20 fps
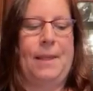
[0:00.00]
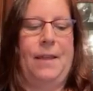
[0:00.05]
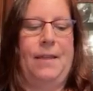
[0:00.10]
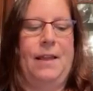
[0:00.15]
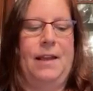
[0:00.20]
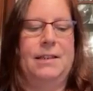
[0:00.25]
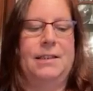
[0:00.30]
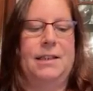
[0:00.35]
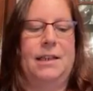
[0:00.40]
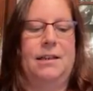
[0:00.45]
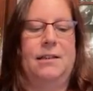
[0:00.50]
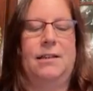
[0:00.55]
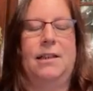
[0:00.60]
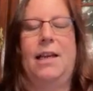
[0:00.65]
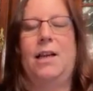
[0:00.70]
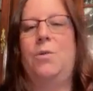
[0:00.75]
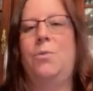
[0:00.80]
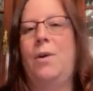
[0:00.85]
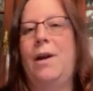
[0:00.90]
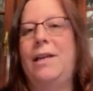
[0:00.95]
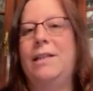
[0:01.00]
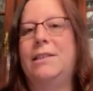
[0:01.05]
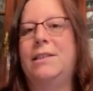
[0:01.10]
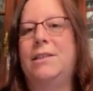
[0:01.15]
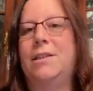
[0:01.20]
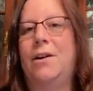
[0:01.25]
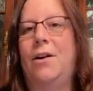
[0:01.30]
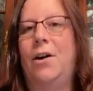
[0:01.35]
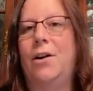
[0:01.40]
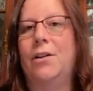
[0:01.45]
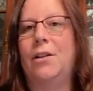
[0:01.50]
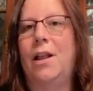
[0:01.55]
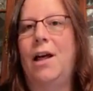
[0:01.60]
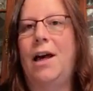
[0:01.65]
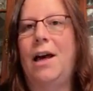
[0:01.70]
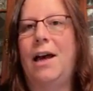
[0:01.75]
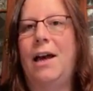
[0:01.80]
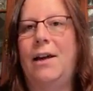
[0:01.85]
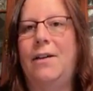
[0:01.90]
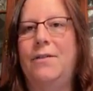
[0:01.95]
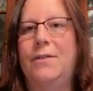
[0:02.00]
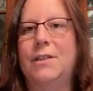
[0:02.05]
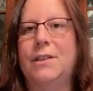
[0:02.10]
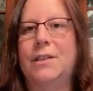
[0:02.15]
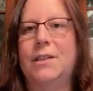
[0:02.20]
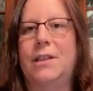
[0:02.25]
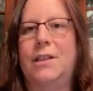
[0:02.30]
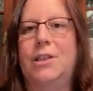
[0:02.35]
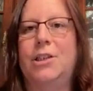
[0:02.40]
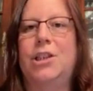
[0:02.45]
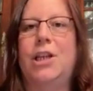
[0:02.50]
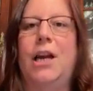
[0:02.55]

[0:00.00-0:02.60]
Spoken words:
Has it laid waste to our lives and